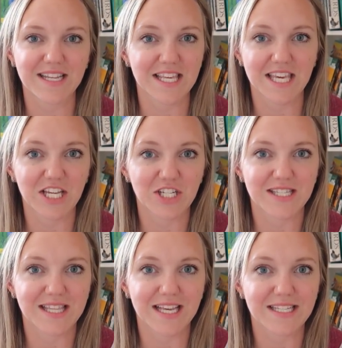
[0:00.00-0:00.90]
I think he
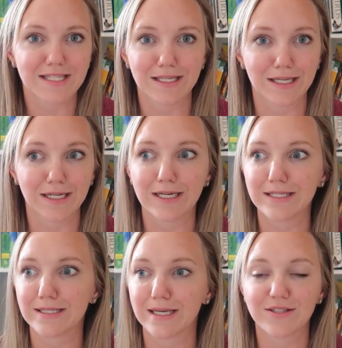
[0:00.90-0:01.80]
just thinks he
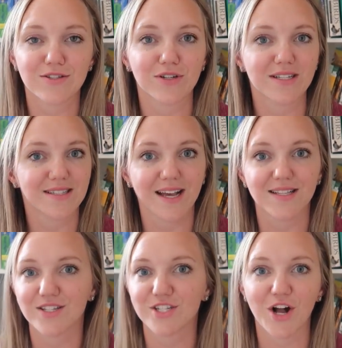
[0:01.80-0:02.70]
does history and
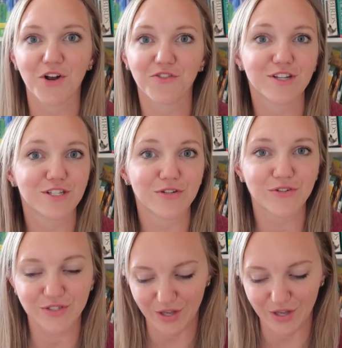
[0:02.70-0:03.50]
science and geography too.